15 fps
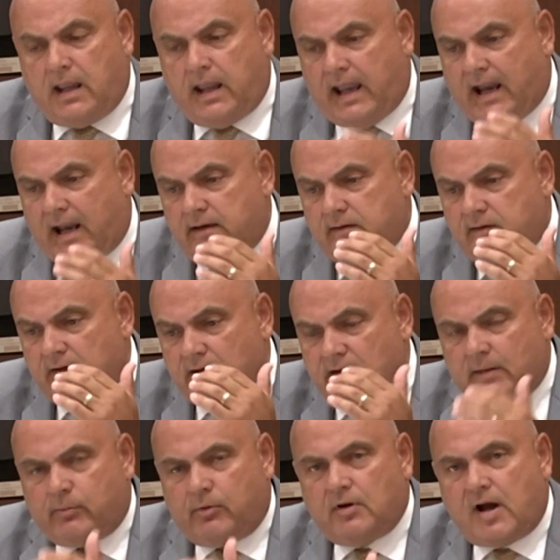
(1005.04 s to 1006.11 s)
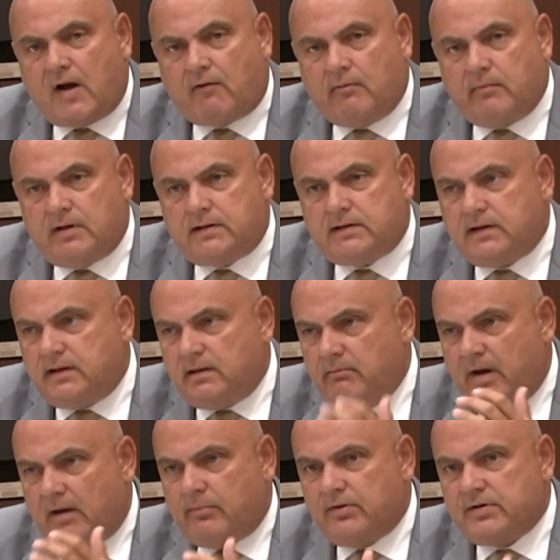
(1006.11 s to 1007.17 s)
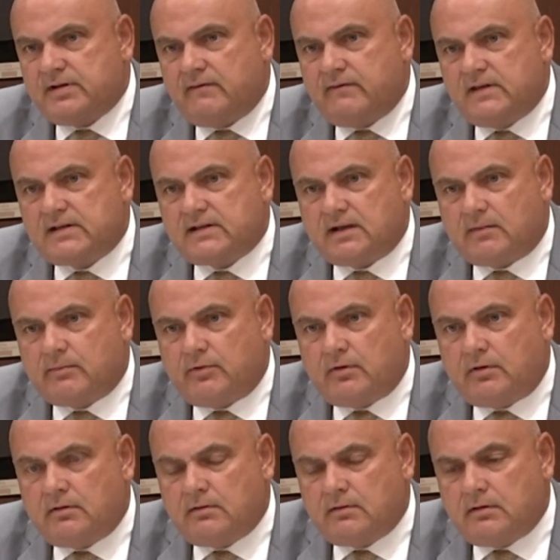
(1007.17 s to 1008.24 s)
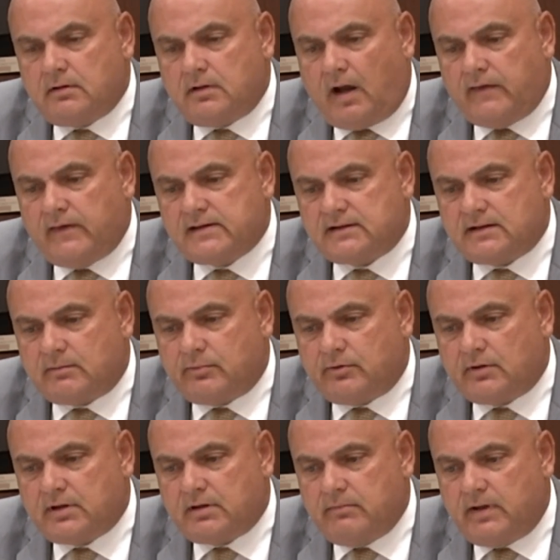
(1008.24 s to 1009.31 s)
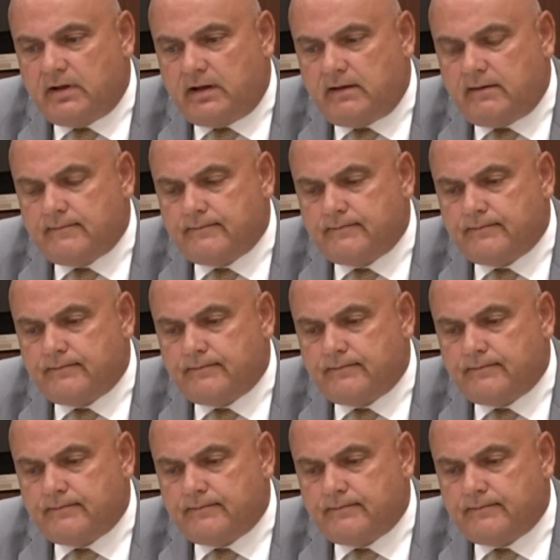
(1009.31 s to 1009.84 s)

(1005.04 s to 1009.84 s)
And the Liberal government and the members of this Liberal, on this Liberal committee,